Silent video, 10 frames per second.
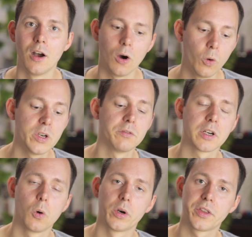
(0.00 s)
only
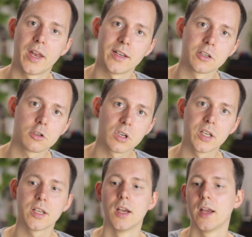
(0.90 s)
record that
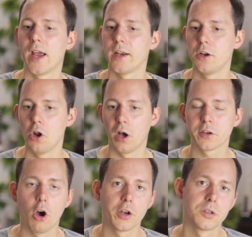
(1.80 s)
internally and
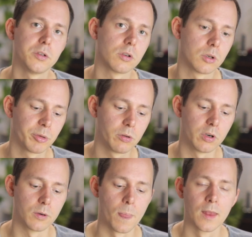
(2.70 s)
not onto your
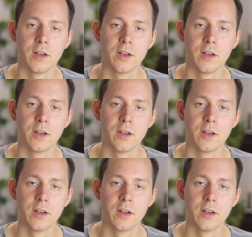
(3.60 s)
computer.